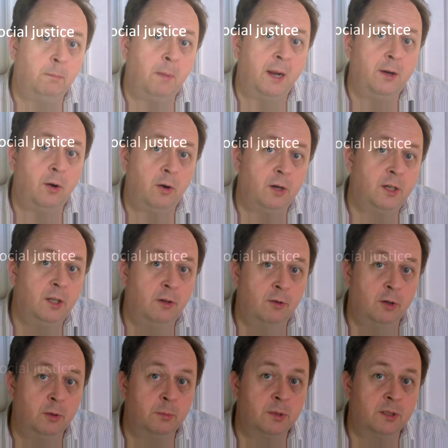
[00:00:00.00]
the minority
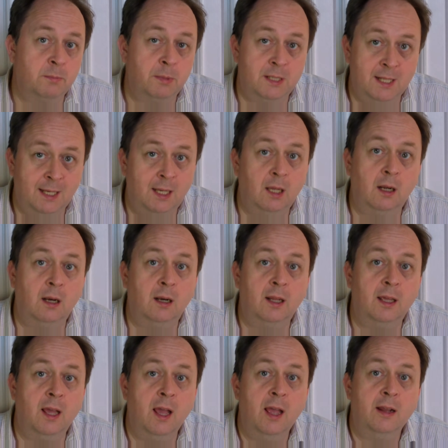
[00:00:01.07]
groups,
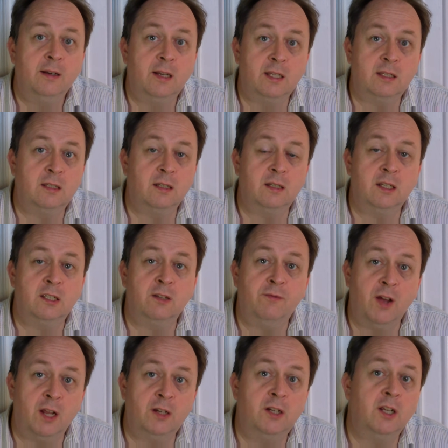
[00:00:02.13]
particularly
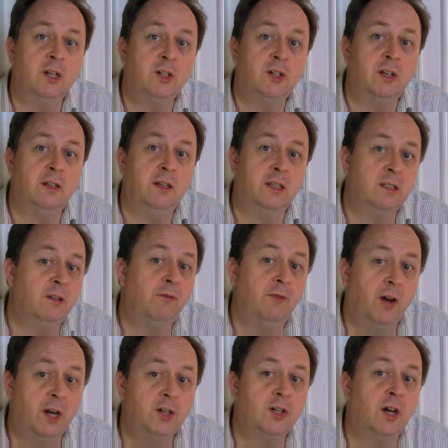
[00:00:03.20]
disadvantaged and
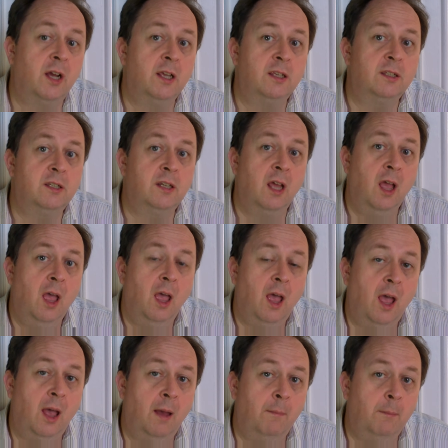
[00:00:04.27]
disenfranchised
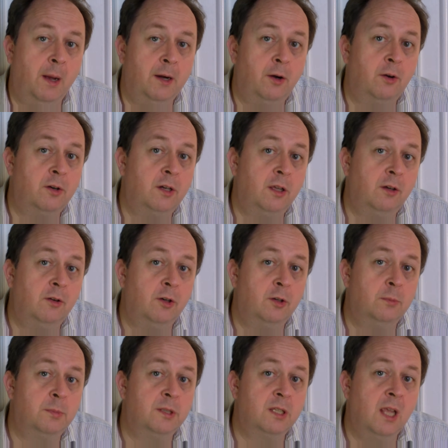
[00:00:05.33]
minority
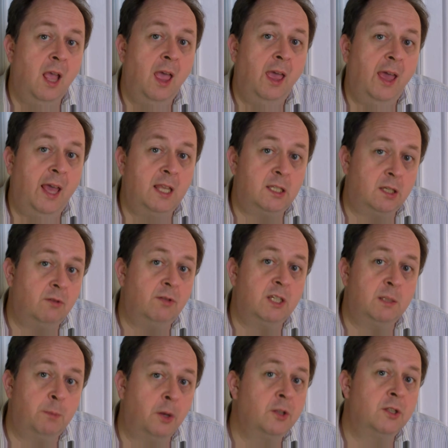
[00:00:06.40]
groups. It's a
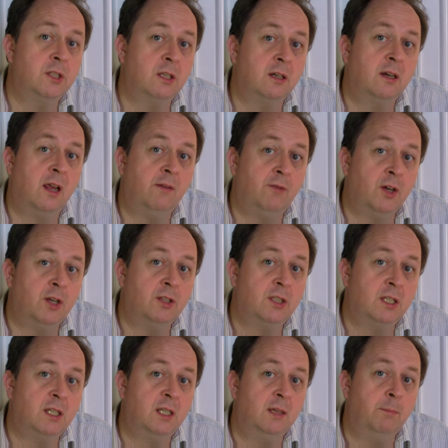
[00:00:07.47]
response to
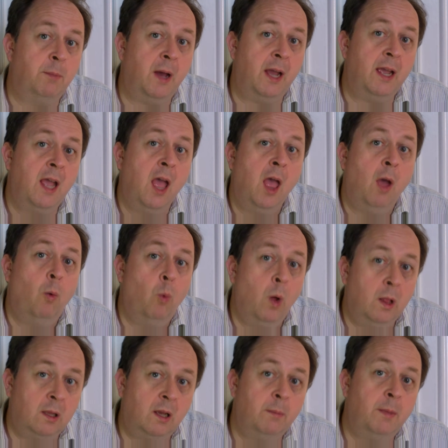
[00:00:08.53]
diversity by
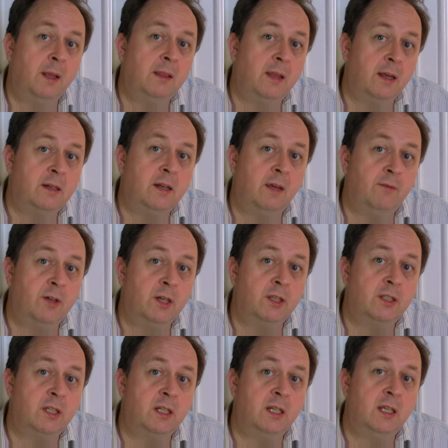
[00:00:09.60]
welcoming that
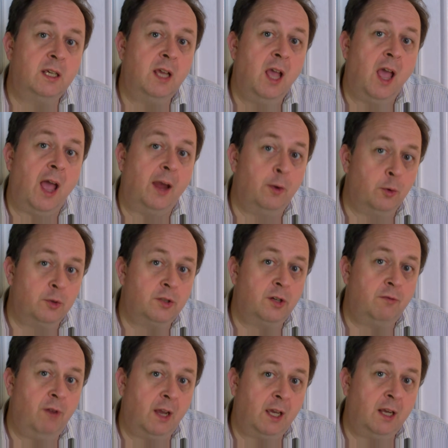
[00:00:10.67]
diversity and
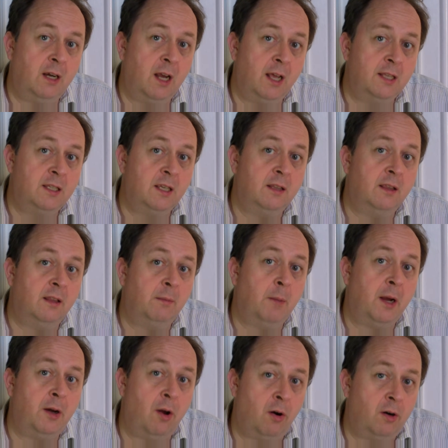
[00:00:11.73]
also recognizing that
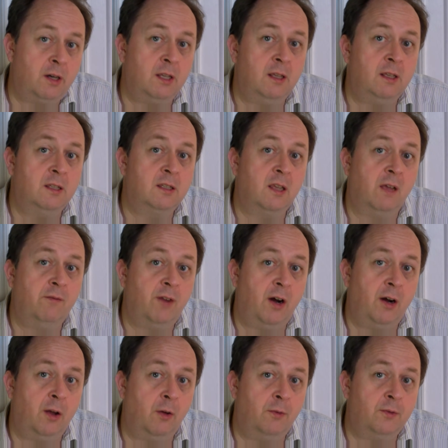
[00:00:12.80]
minorities are
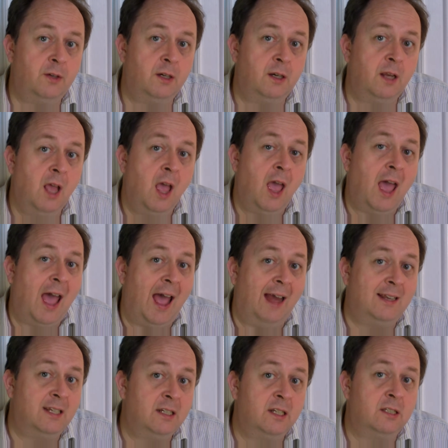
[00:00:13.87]
very often
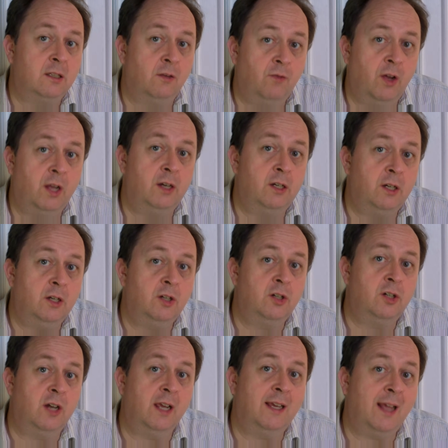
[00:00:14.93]
at a
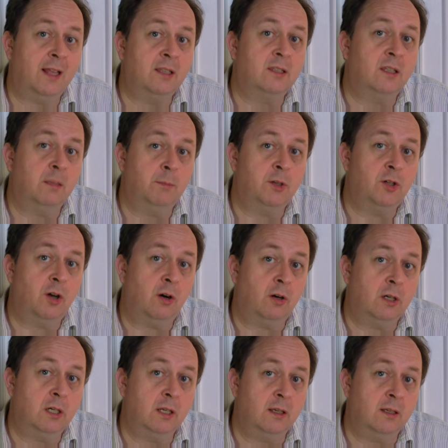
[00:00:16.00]
disadvantage against the
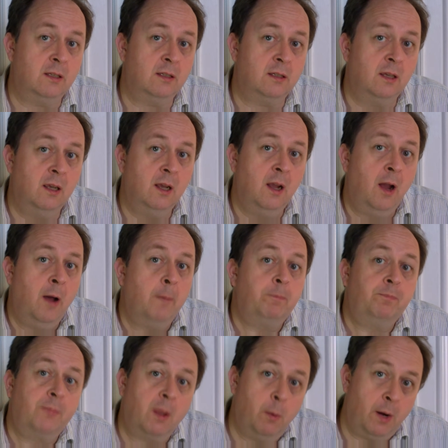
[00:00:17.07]
majorities.
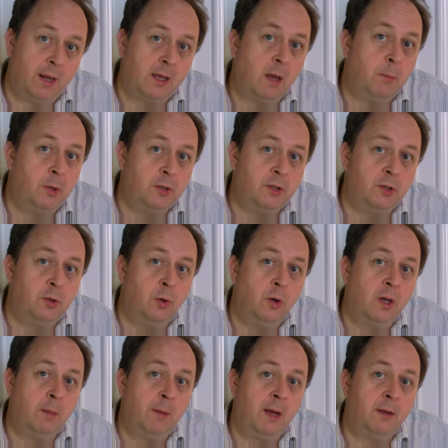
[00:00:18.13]
When I come on to
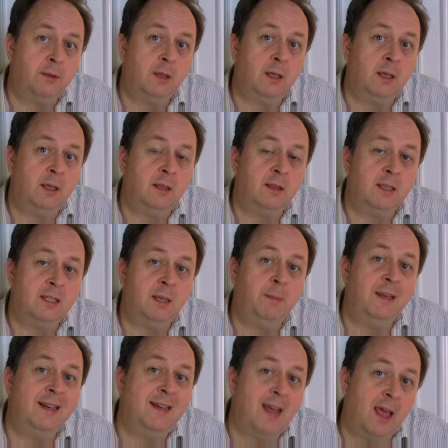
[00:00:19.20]
talk about the
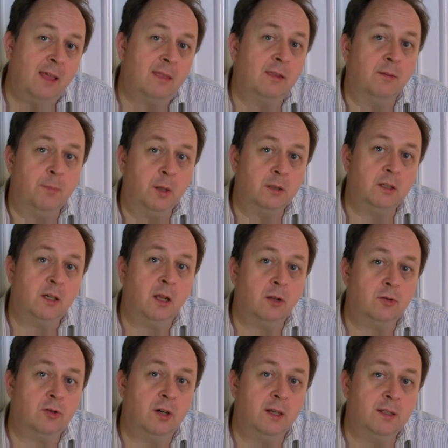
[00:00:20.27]
seeming death of
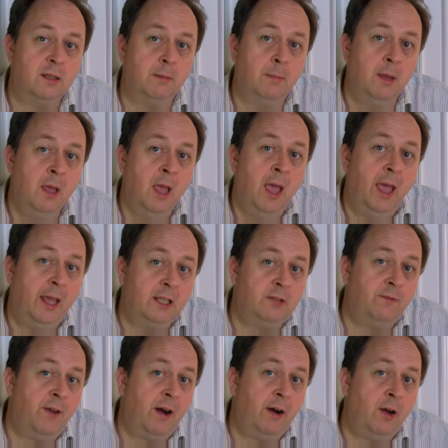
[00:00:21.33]
multiculturalism,
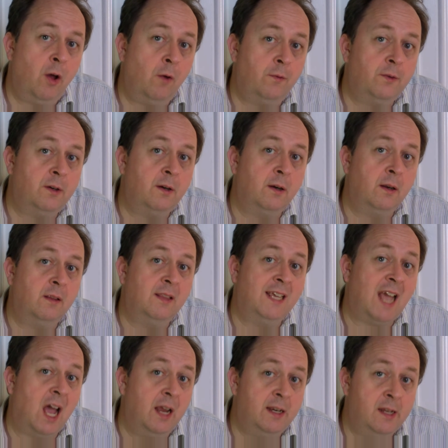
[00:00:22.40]
it's very often
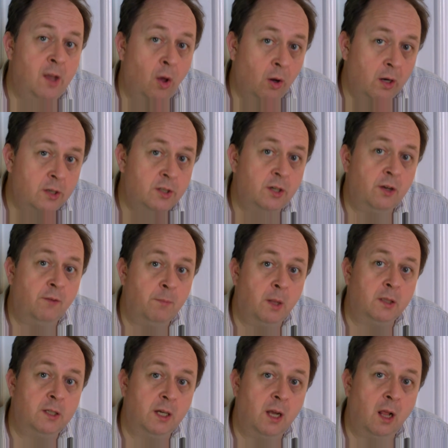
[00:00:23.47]
the ideology of
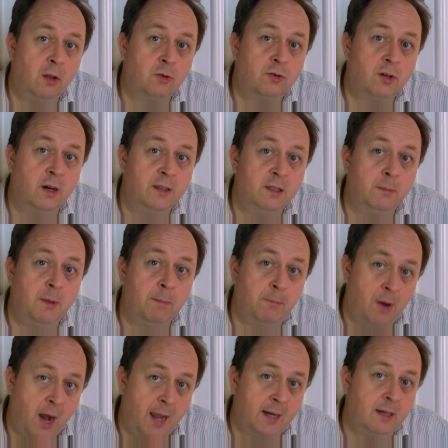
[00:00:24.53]
multiculturalism
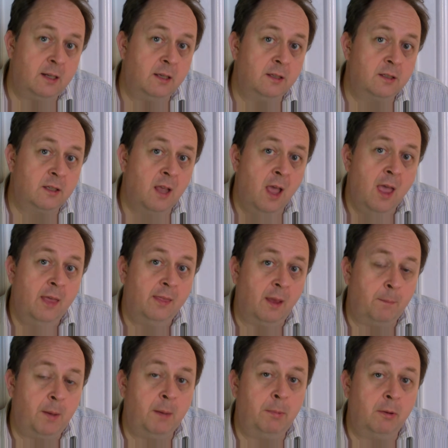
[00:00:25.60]
in practice
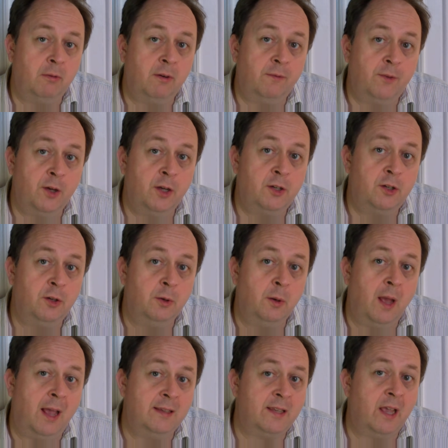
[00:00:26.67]
that people refer
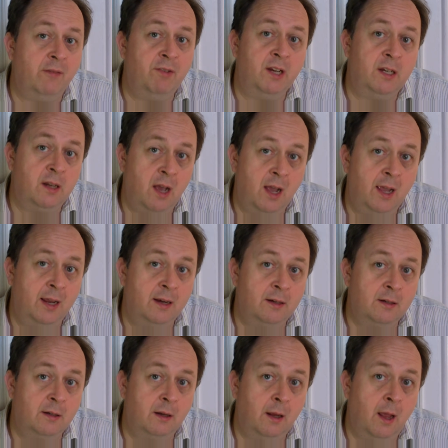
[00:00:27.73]
to as having
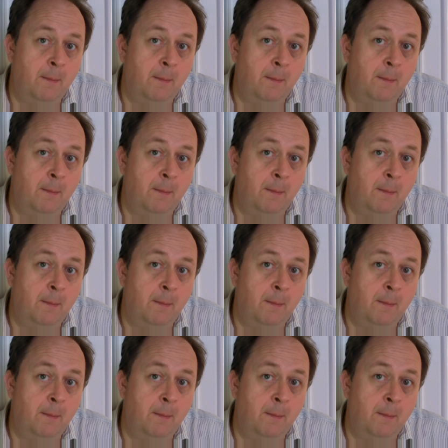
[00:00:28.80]
died.